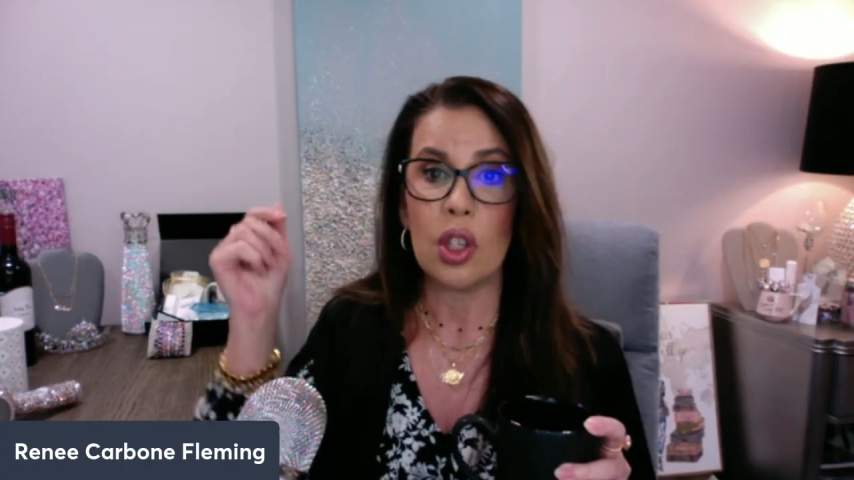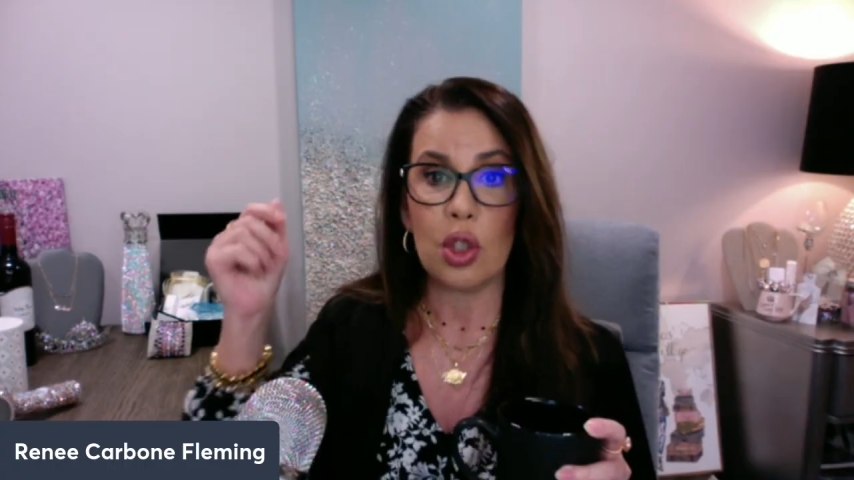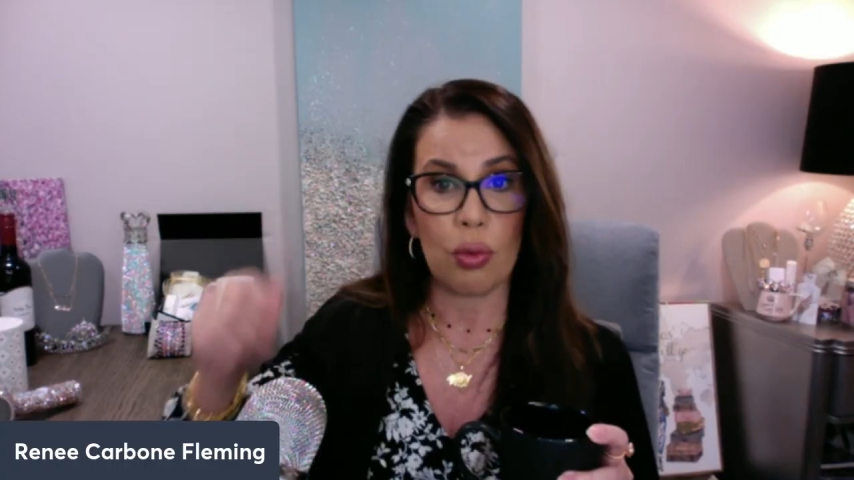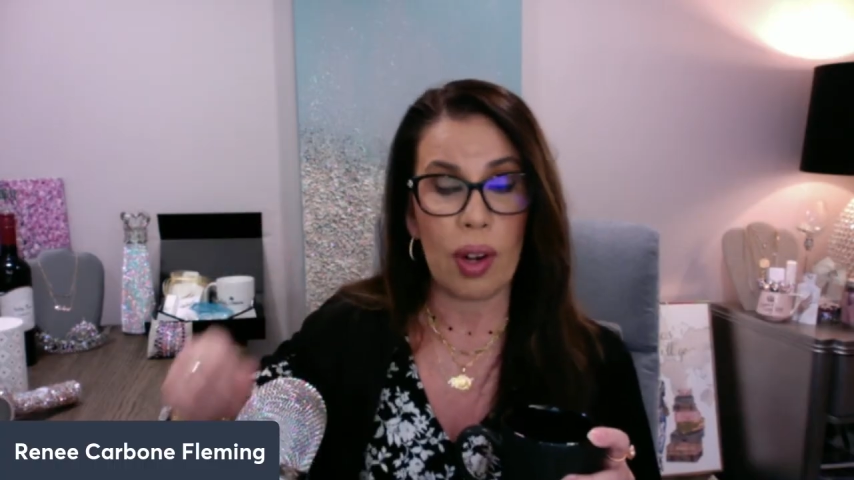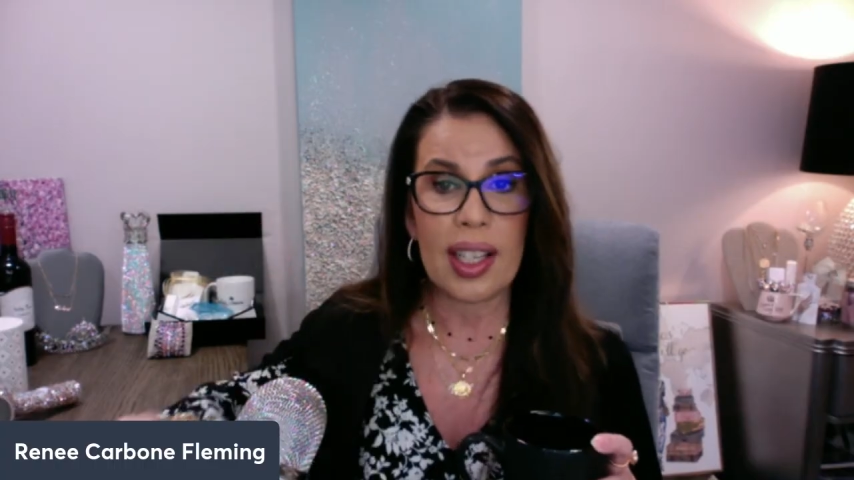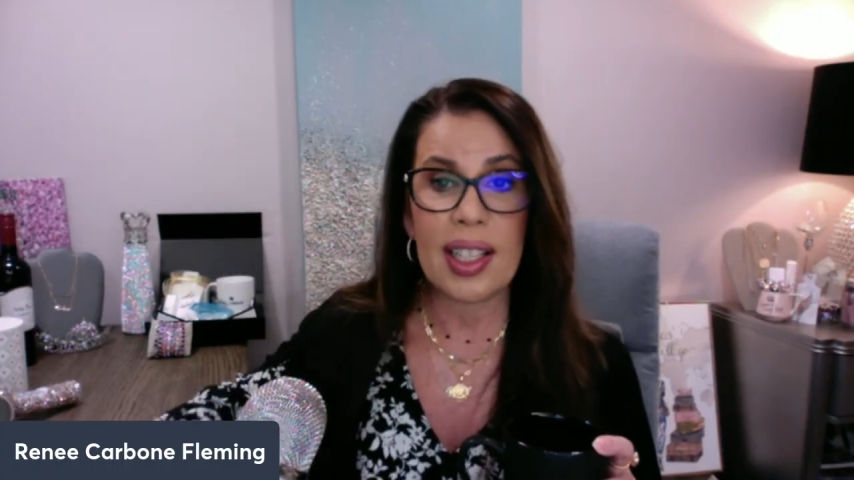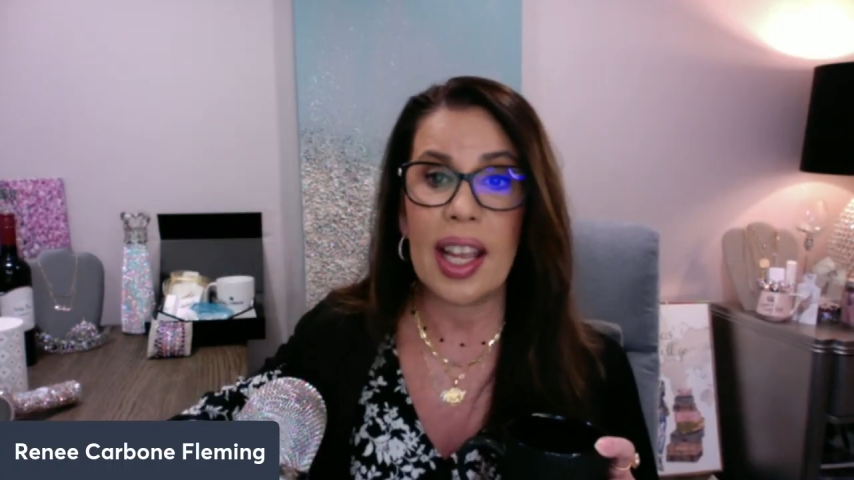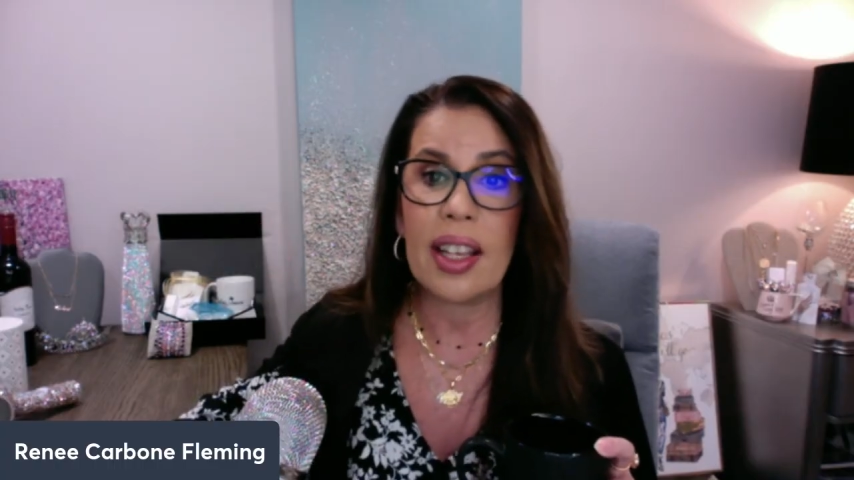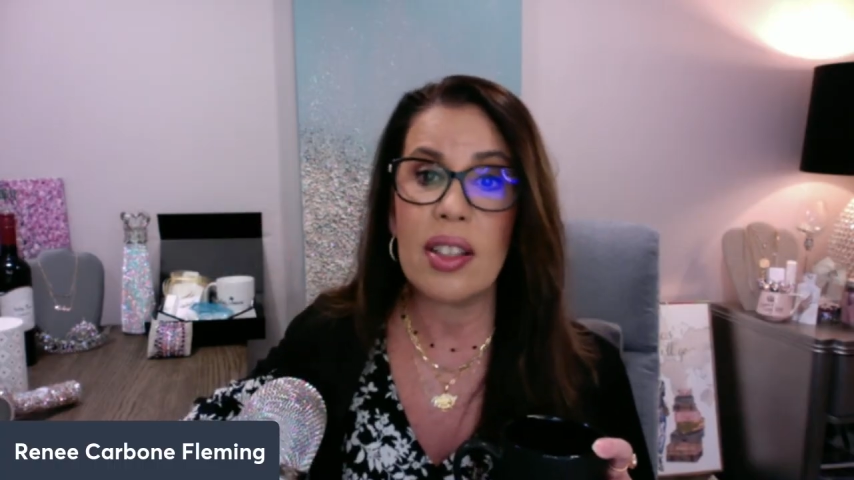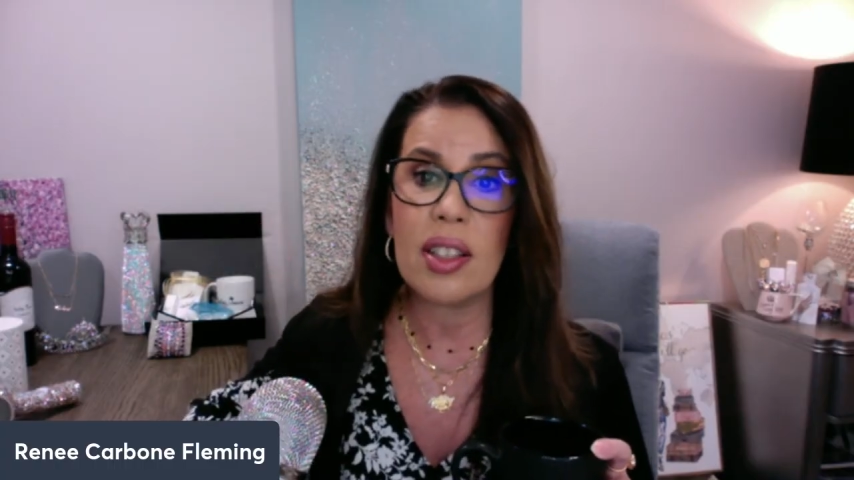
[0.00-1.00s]
direct
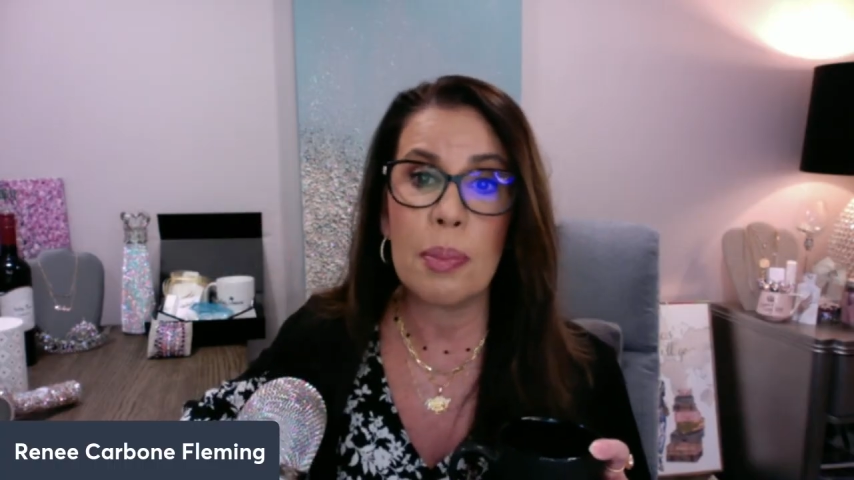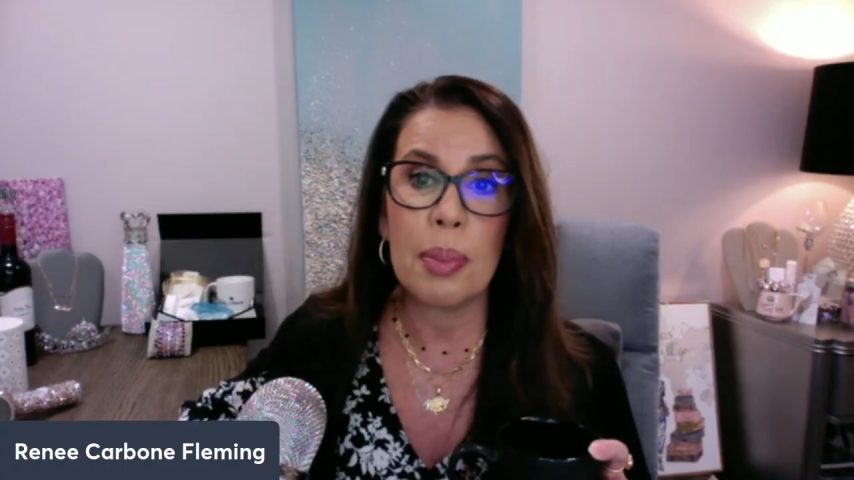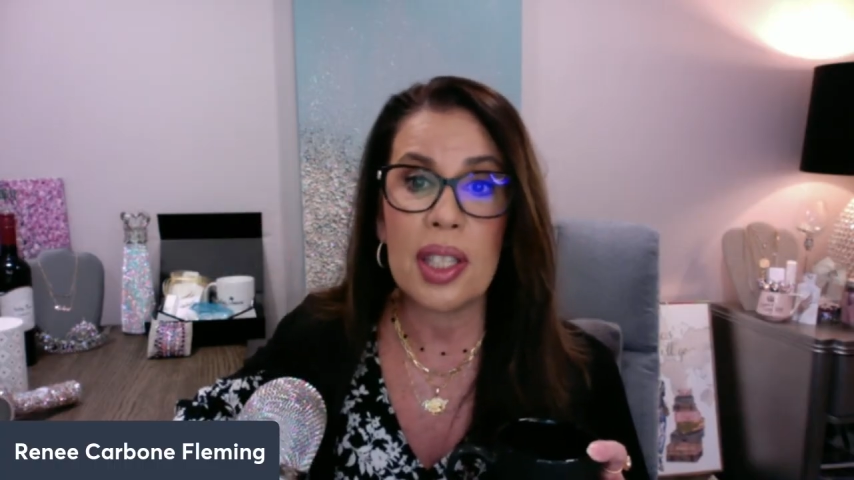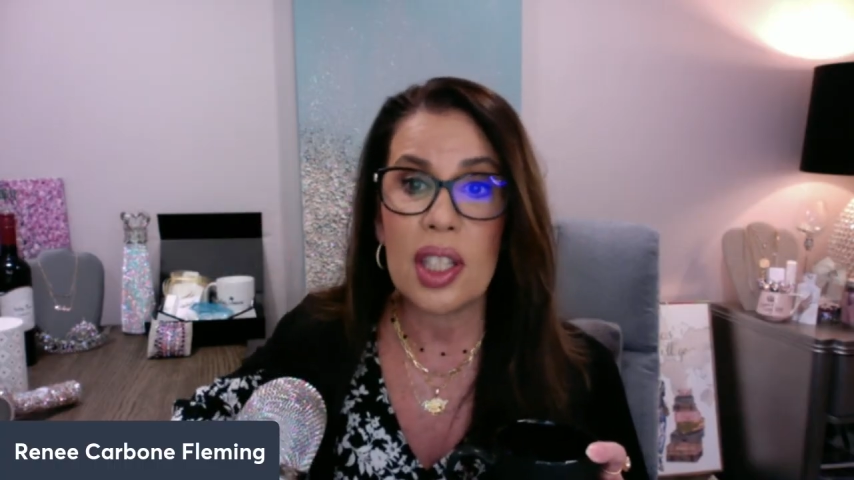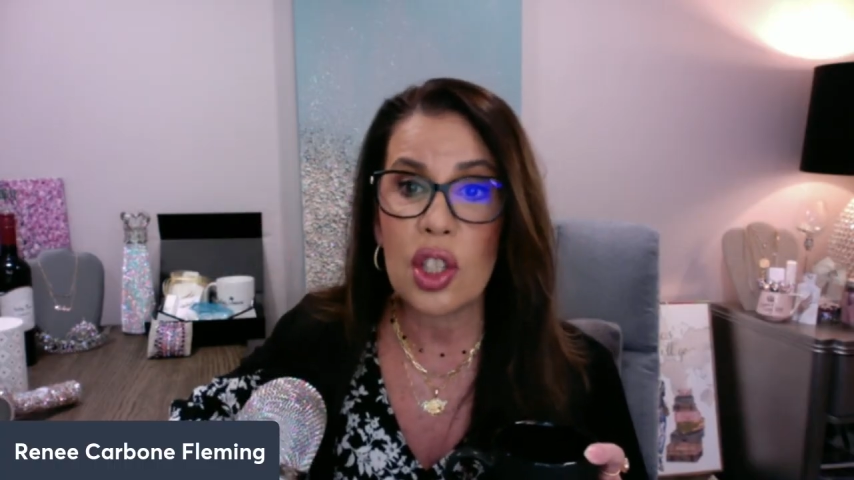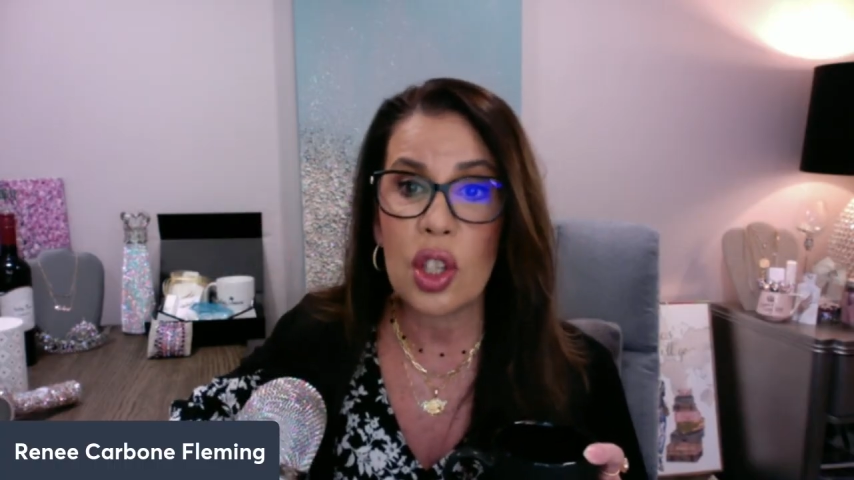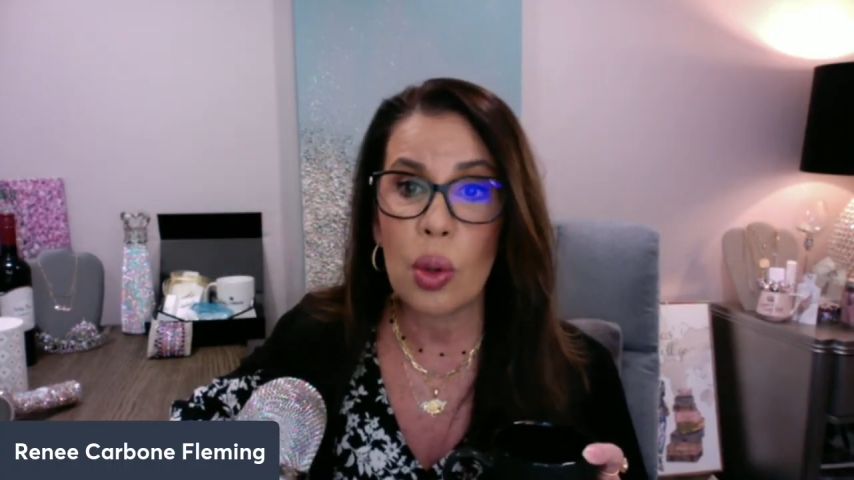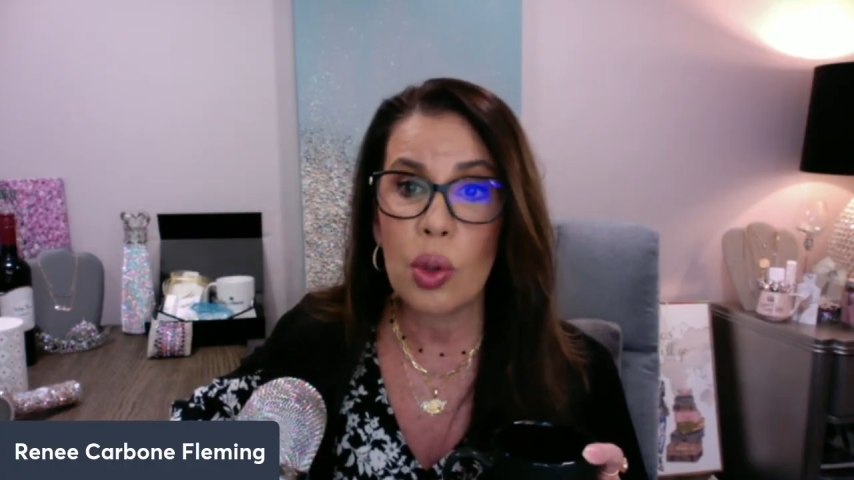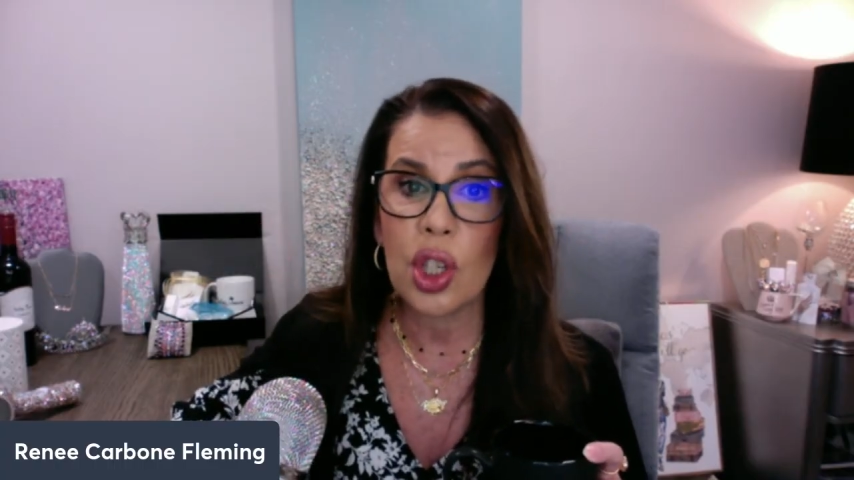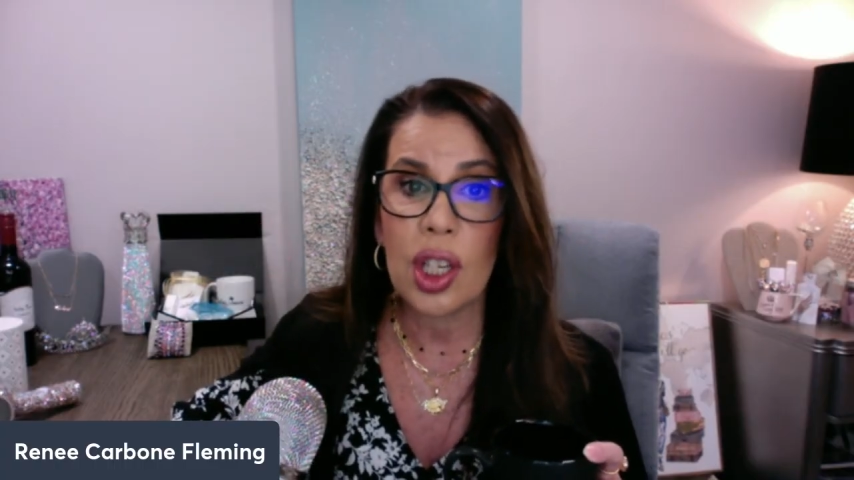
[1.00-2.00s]
sales, business
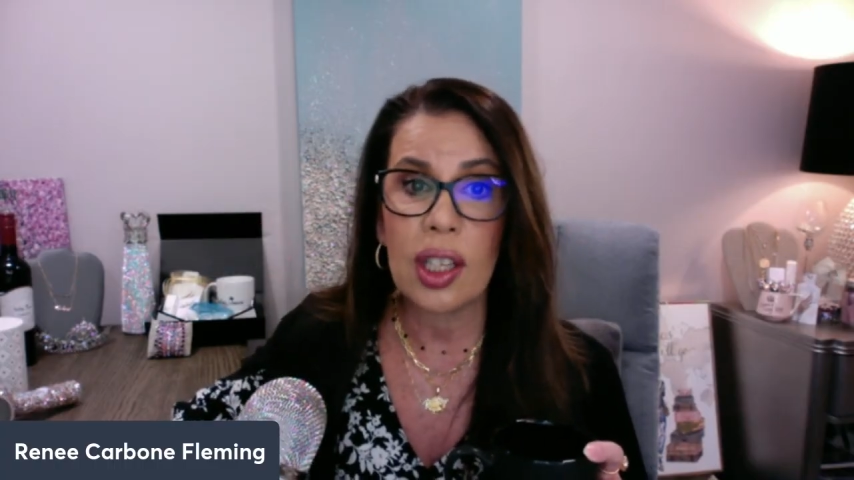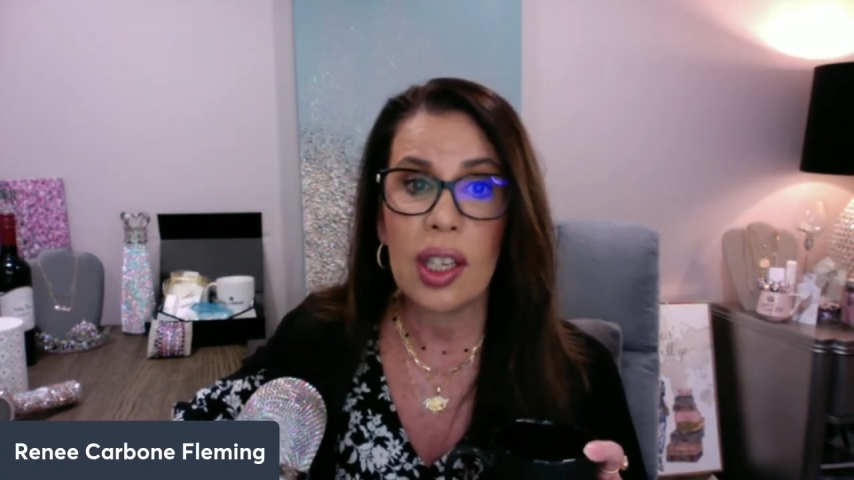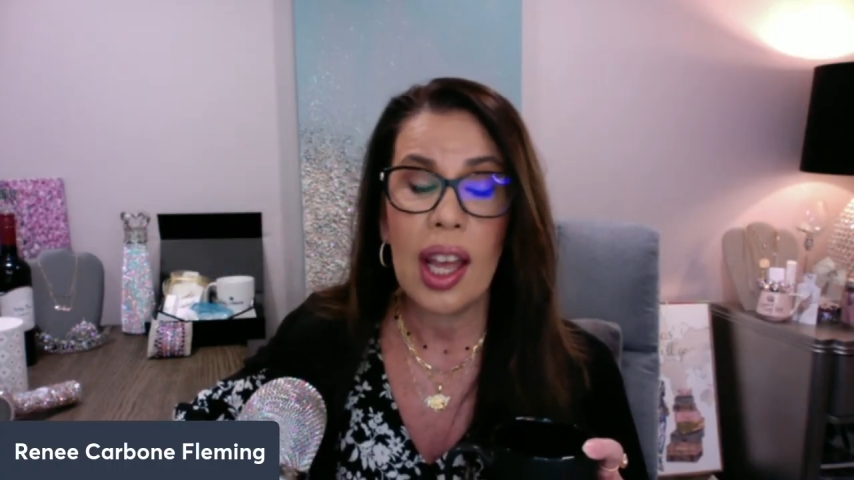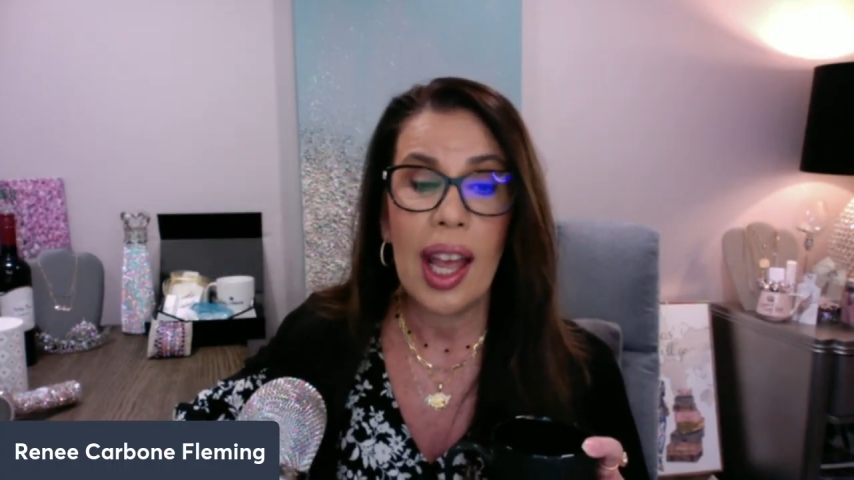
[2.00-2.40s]
coaching,